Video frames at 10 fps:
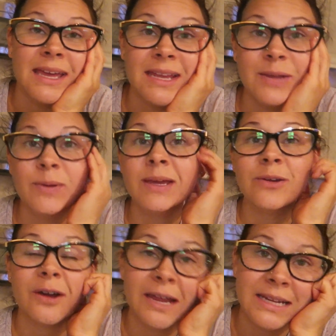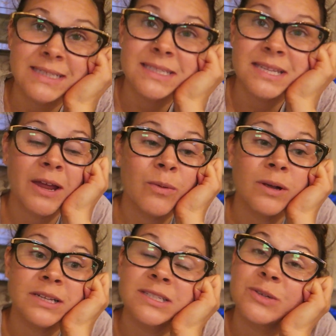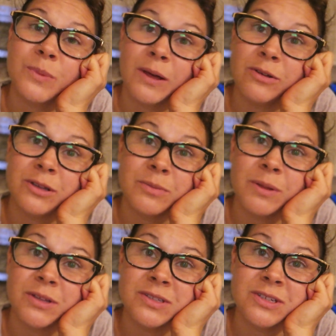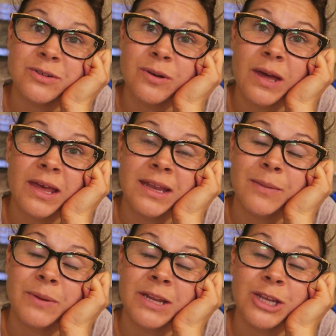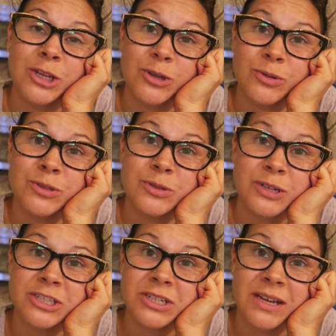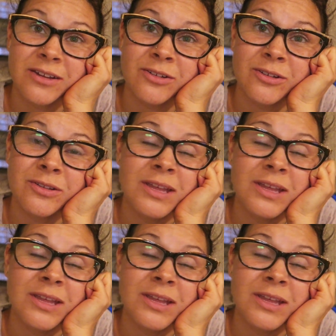Anyway, you guys, I wanted to welcome also anybody new to our channel.